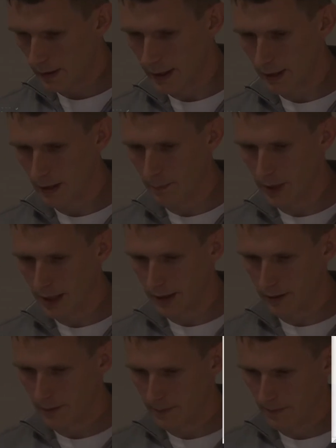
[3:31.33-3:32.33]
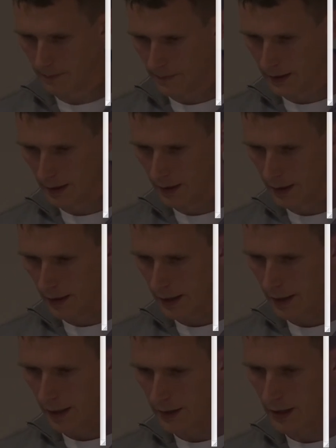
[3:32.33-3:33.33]
nanoc compile.
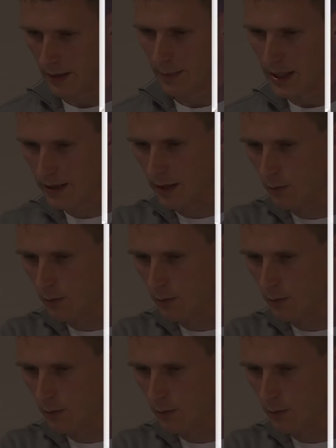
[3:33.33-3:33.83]
It's going to basically